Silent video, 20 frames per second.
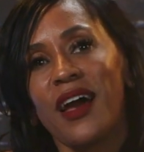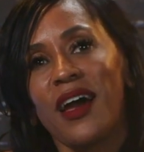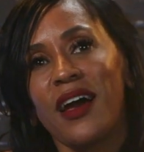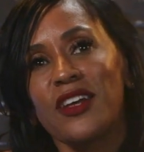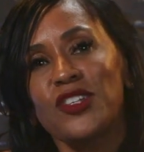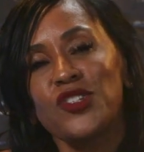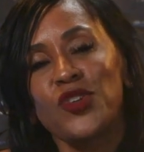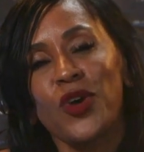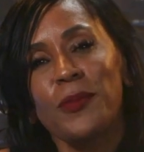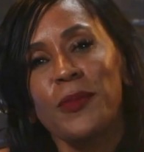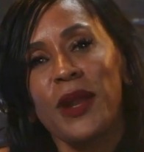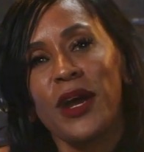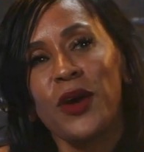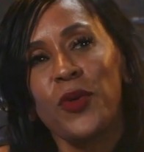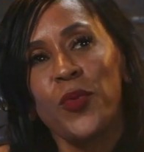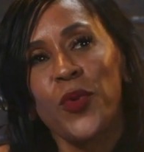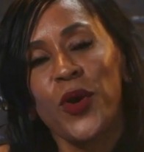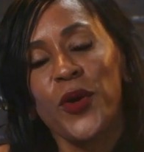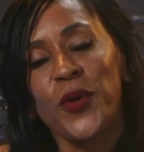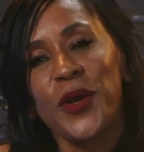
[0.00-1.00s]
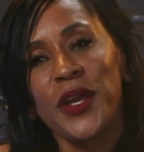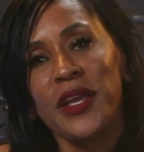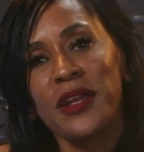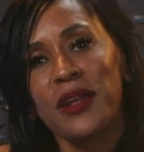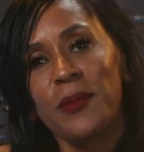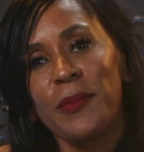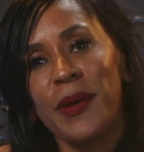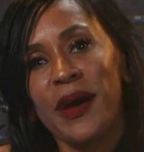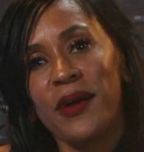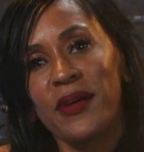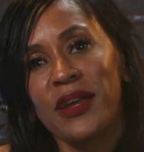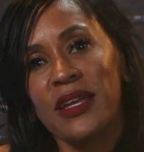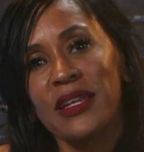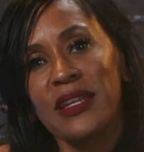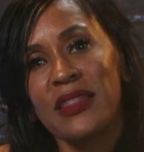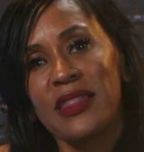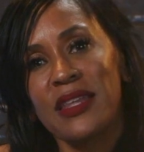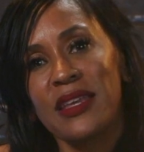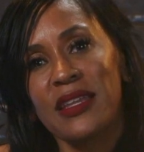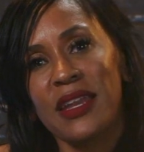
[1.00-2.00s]
so I'm not worried about
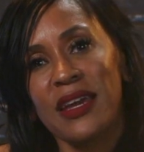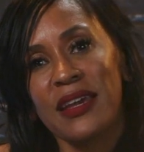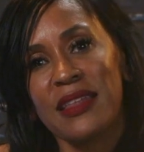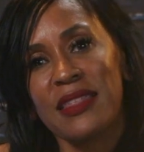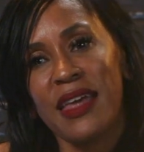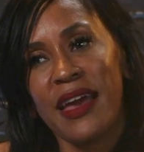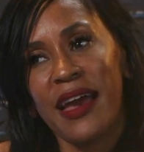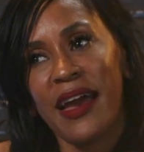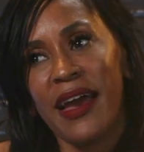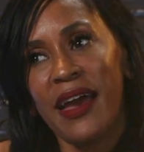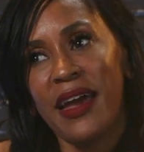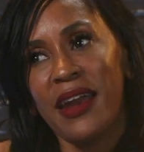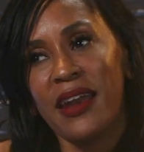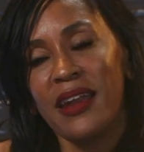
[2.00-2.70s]
anything like that.